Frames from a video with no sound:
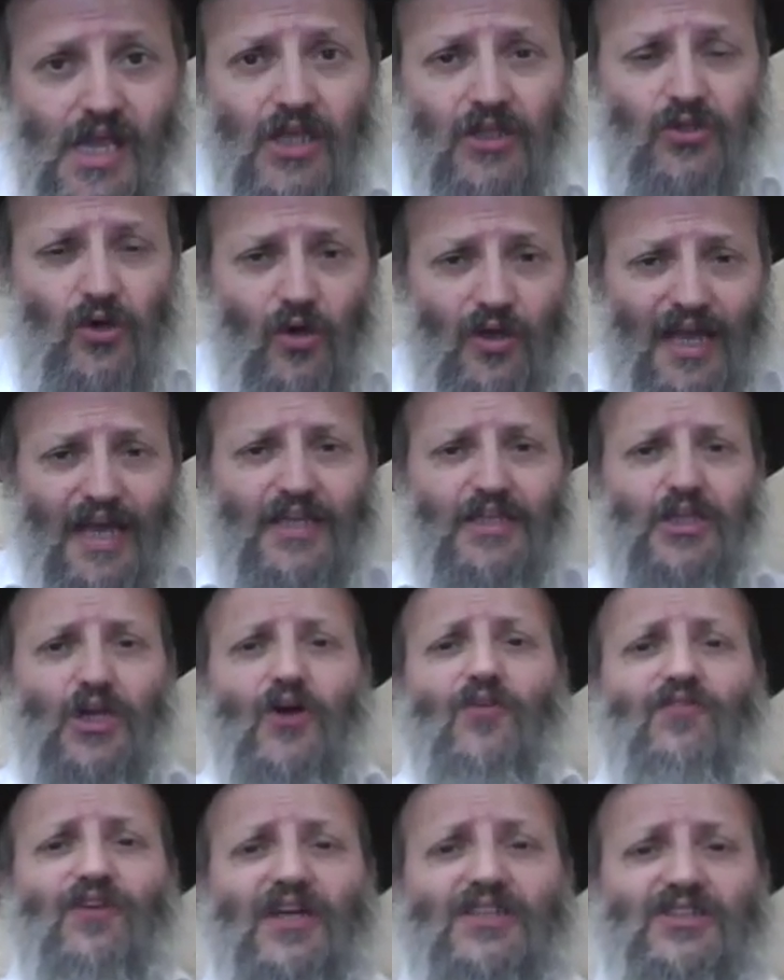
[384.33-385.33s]
The whole idea
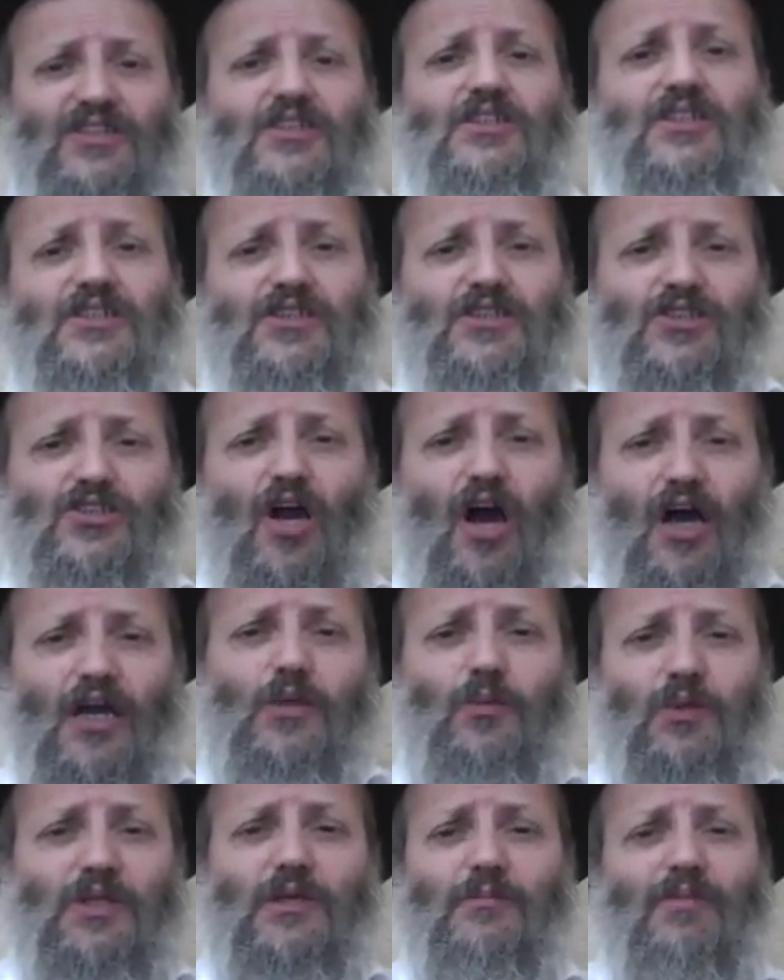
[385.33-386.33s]
of Chassidus
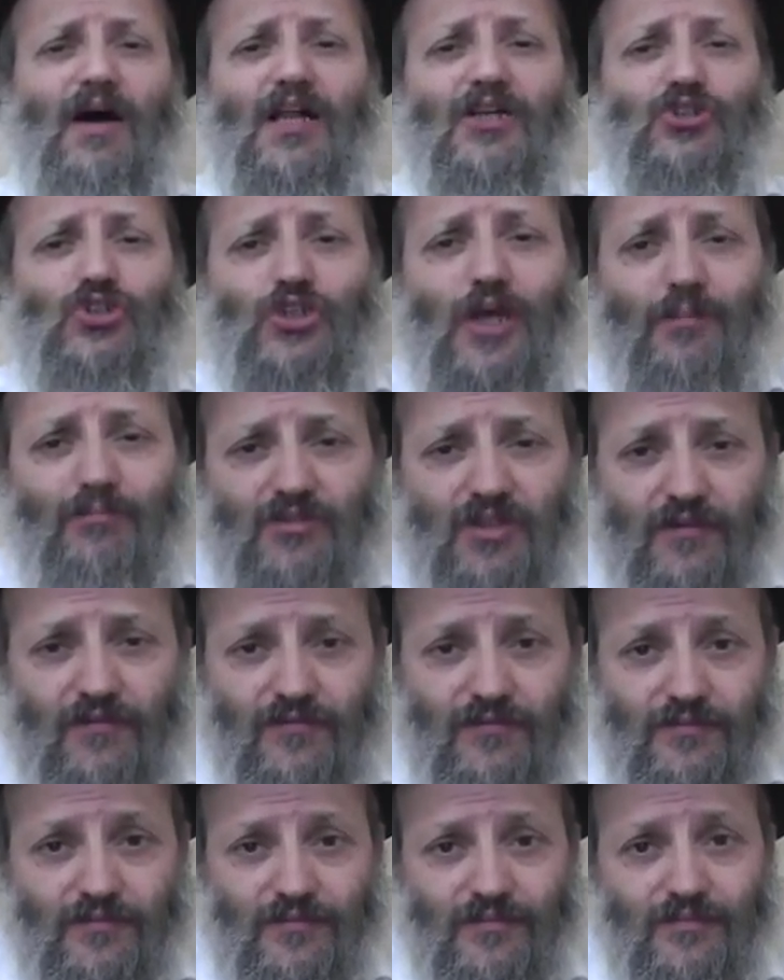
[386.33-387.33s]
started with the Baal Shem Tov,